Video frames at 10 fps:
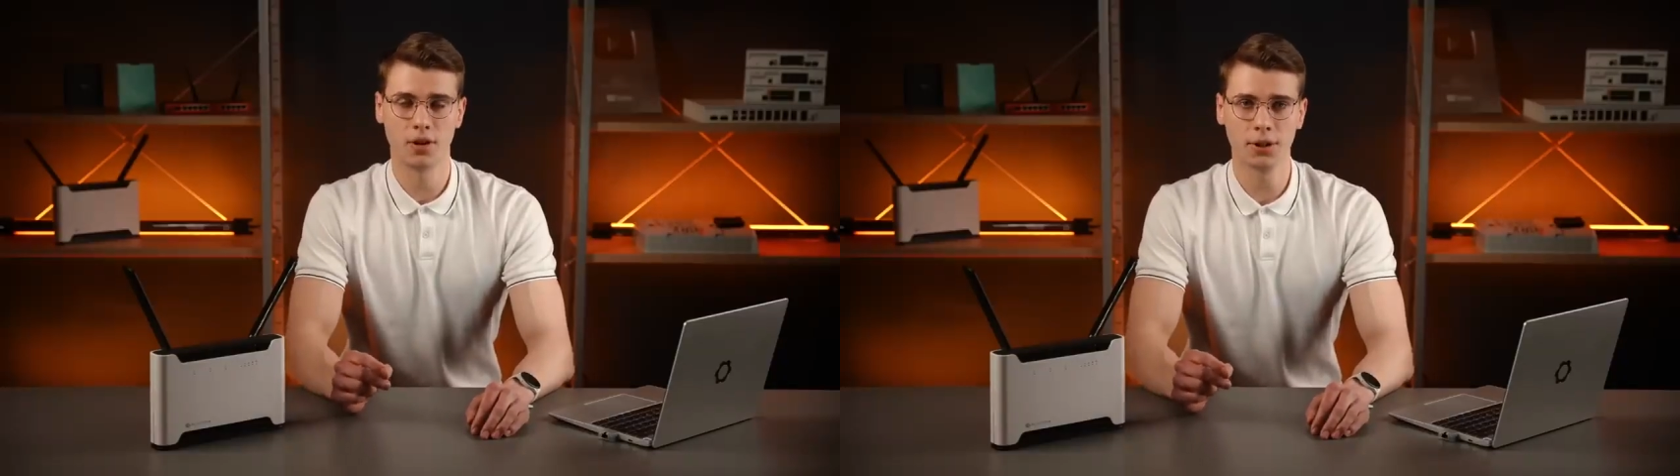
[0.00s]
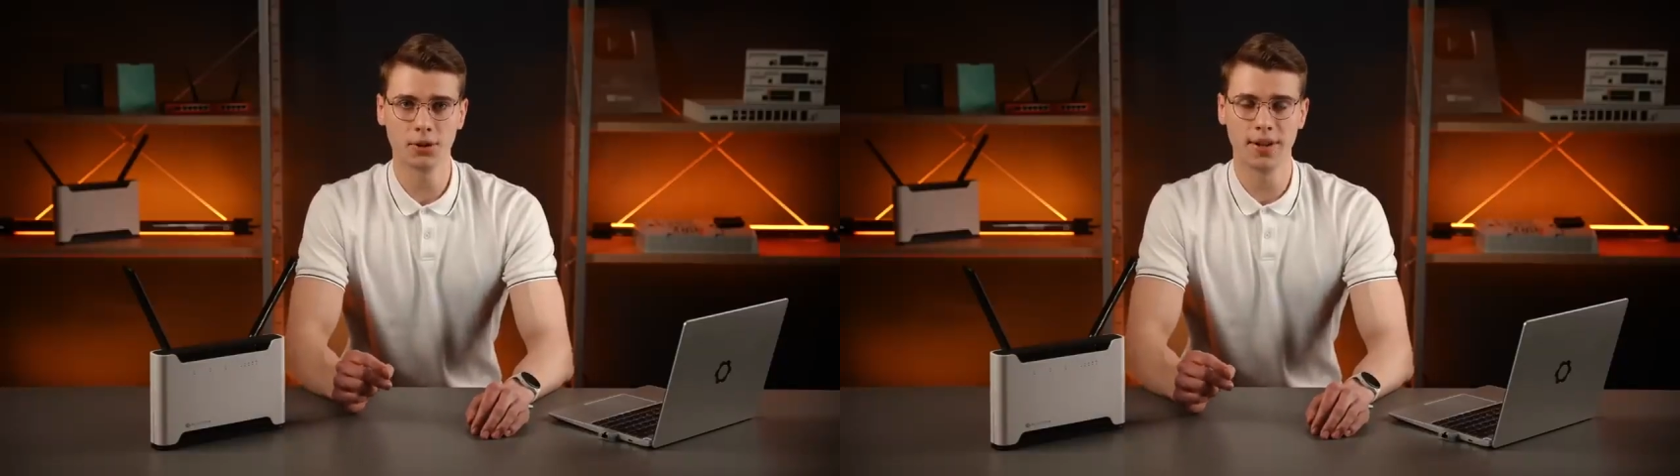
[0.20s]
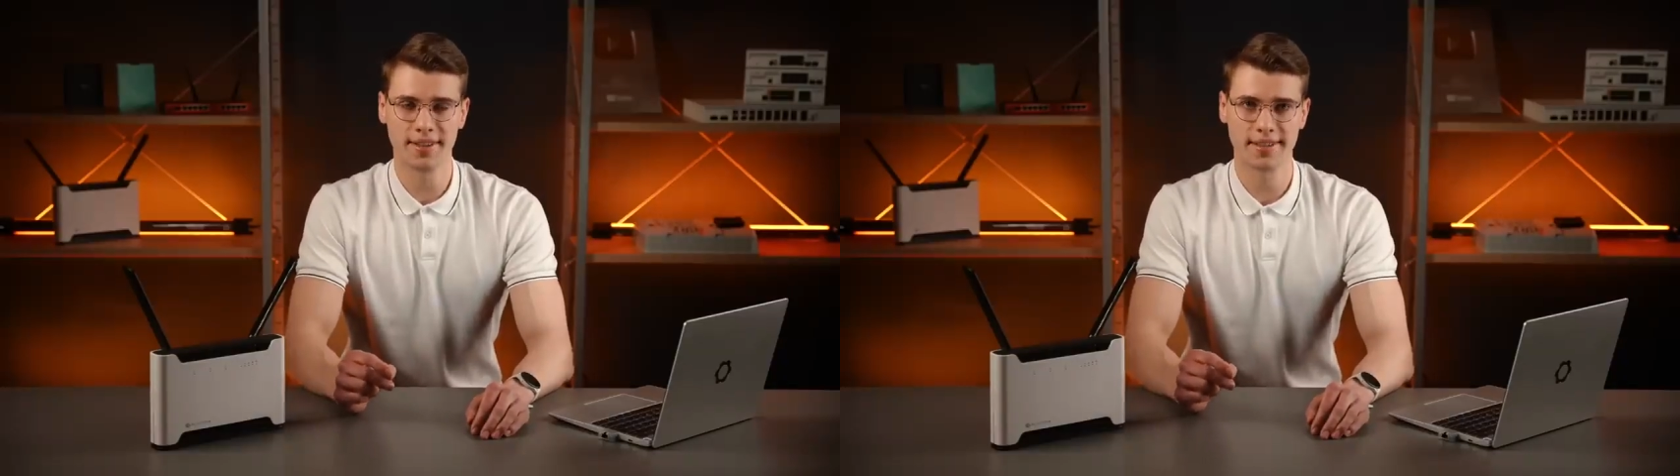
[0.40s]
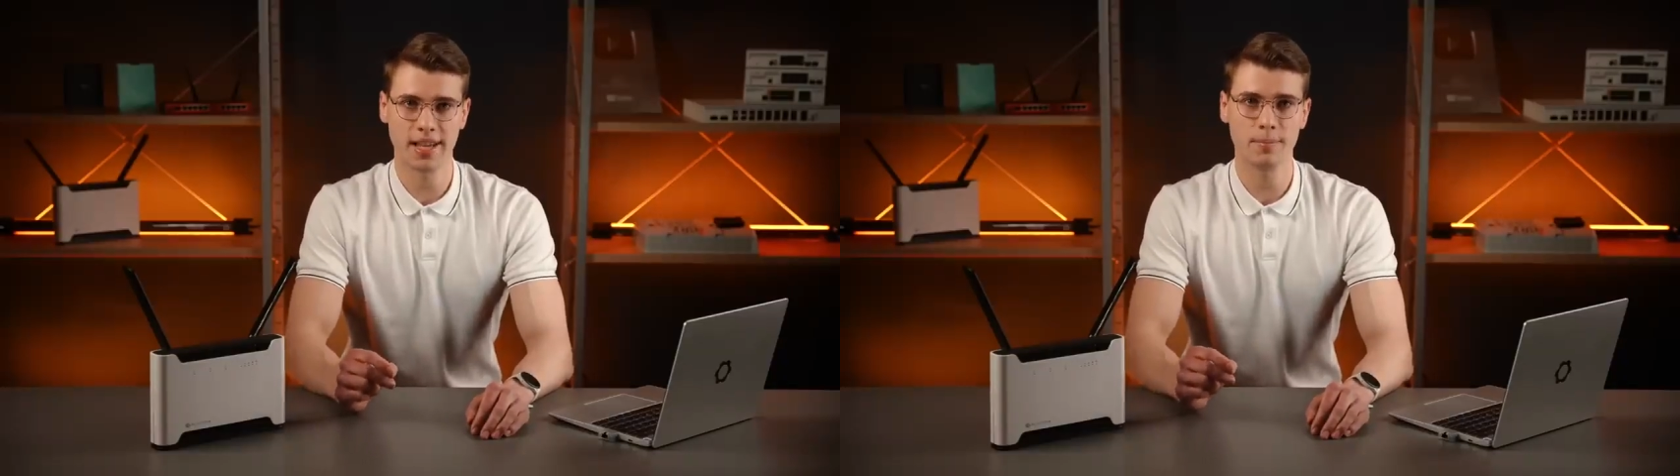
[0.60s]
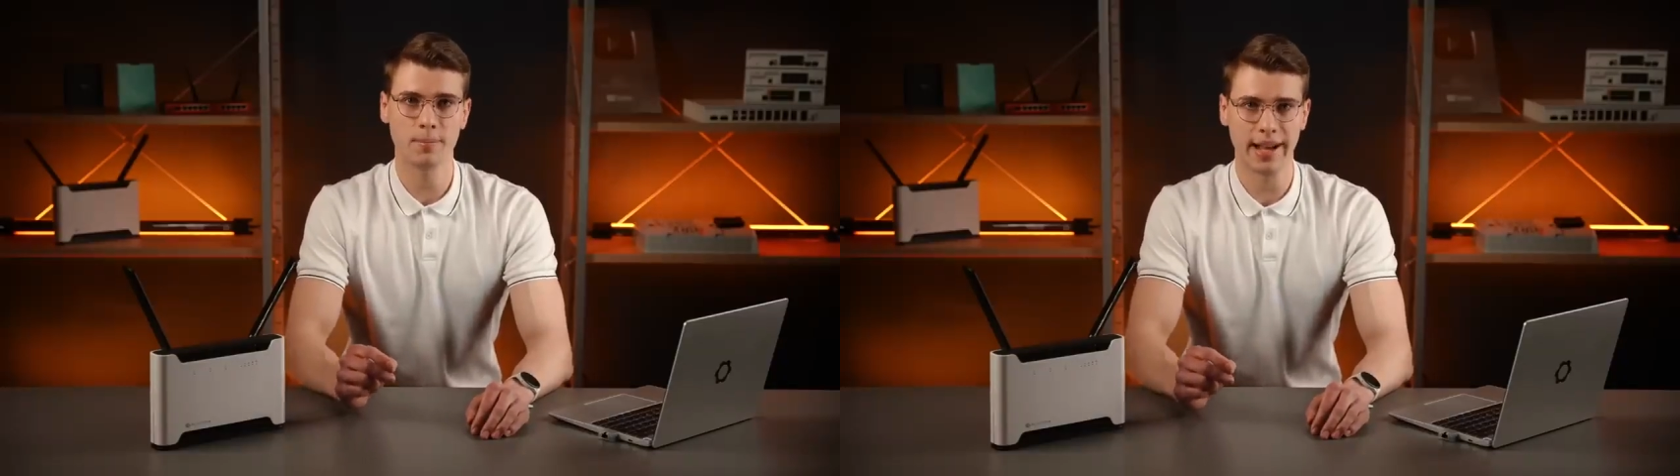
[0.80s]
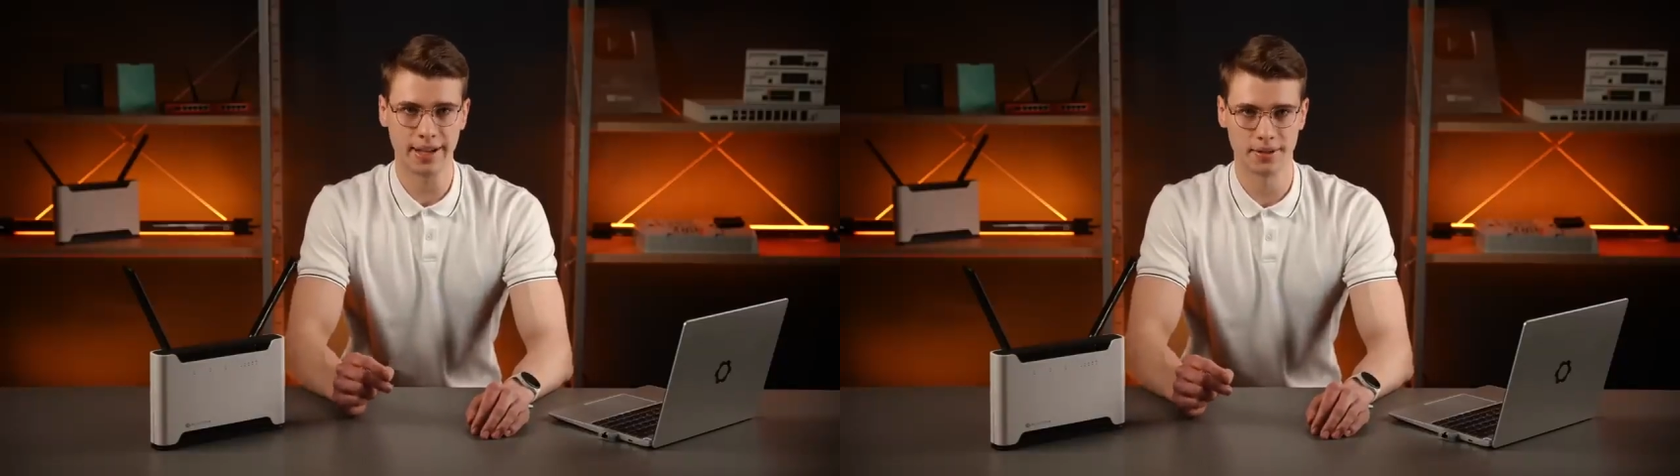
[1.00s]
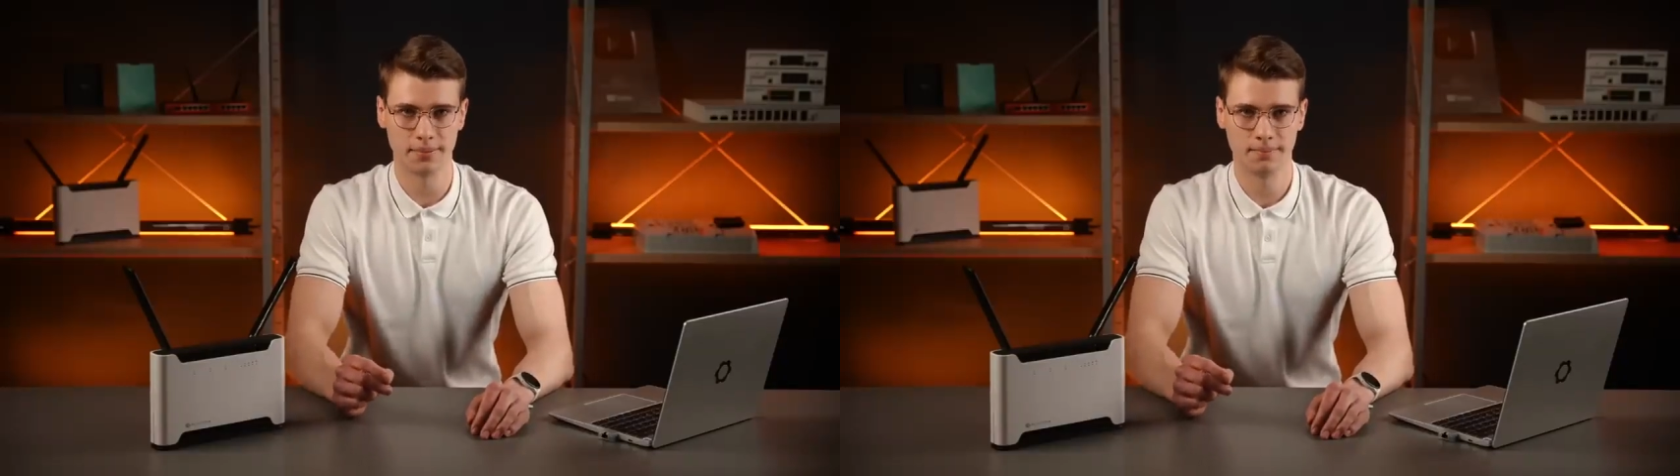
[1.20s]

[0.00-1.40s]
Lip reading: onto the same band.